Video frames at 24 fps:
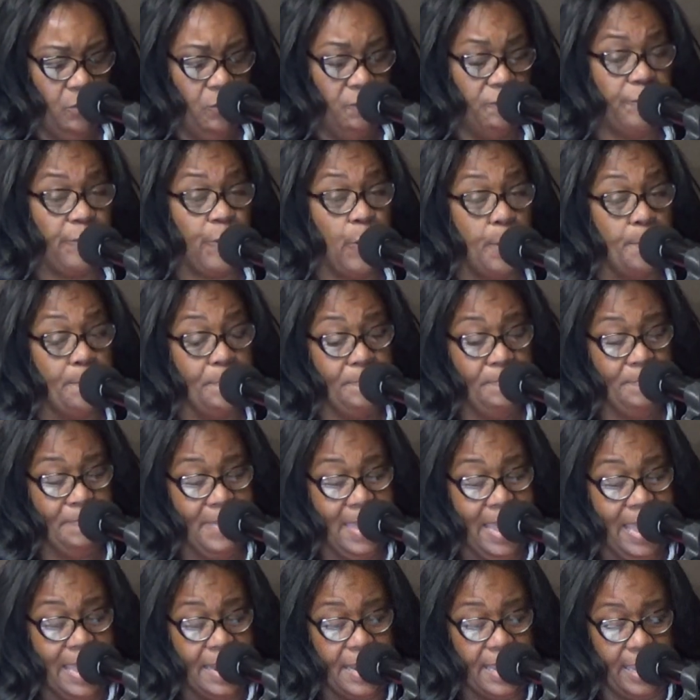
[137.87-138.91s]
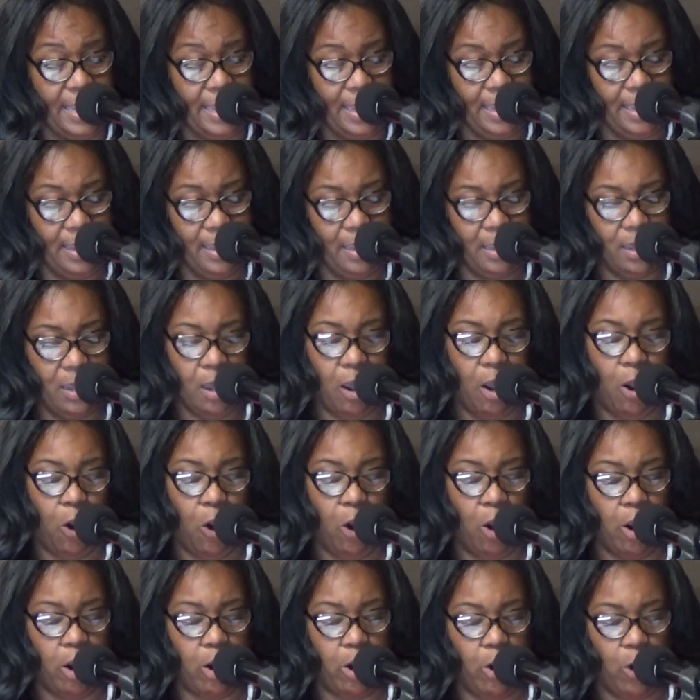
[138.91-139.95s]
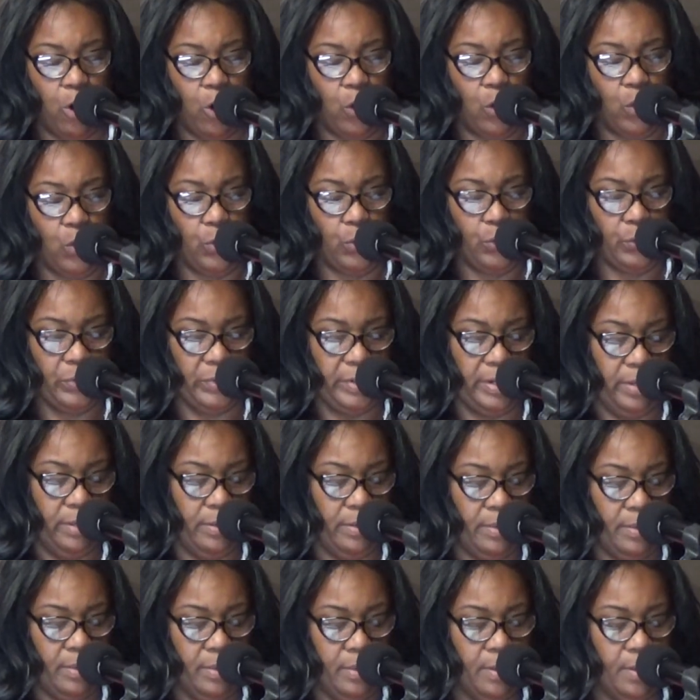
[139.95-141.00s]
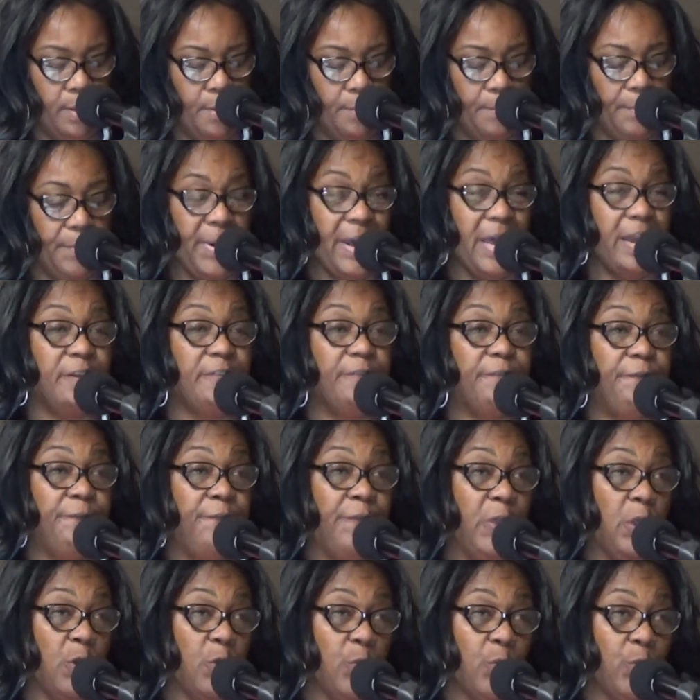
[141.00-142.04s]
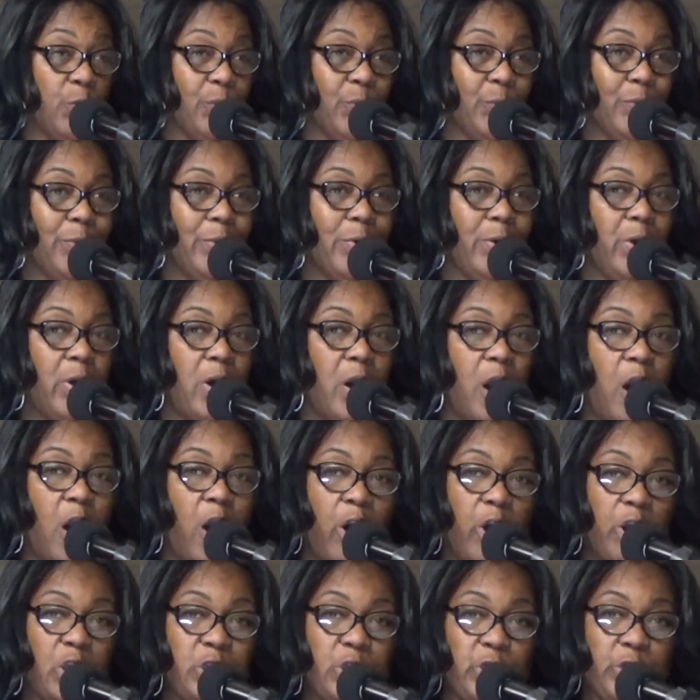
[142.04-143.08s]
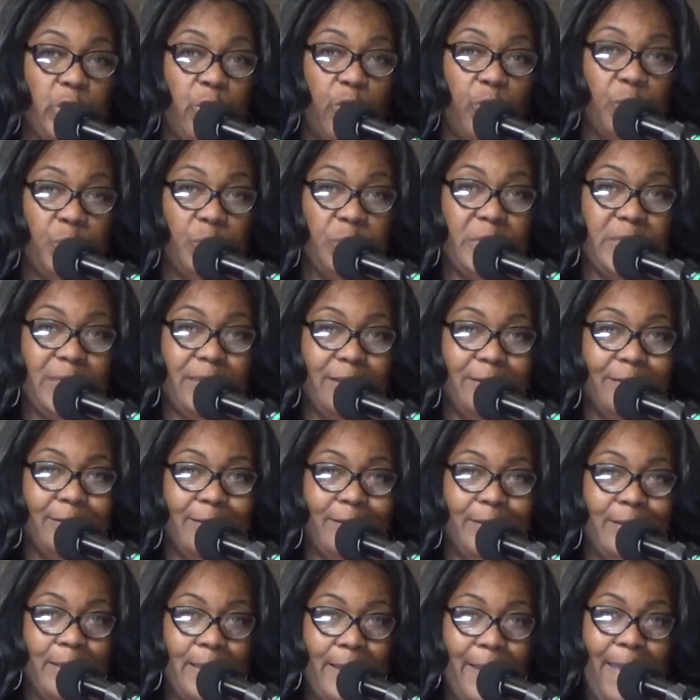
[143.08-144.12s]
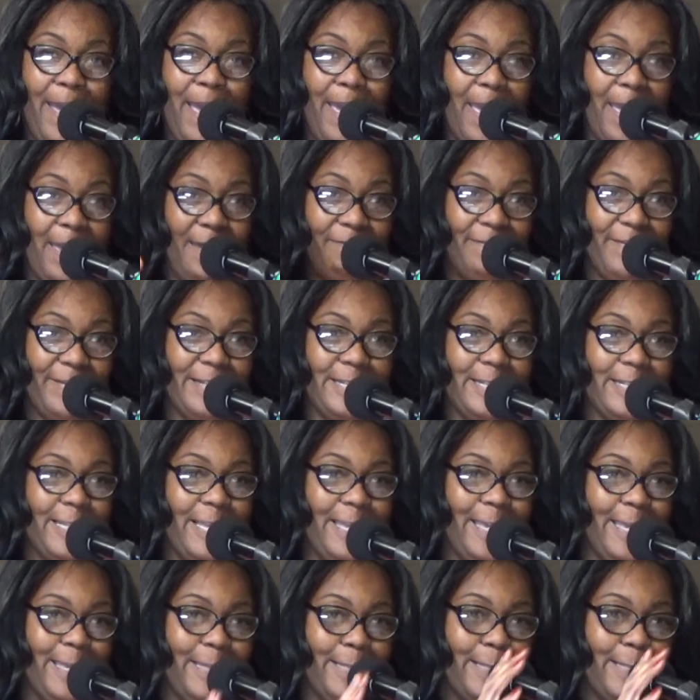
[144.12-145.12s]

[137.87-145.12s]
for many are called, but few are chosen. Hallelujah. Have a seat.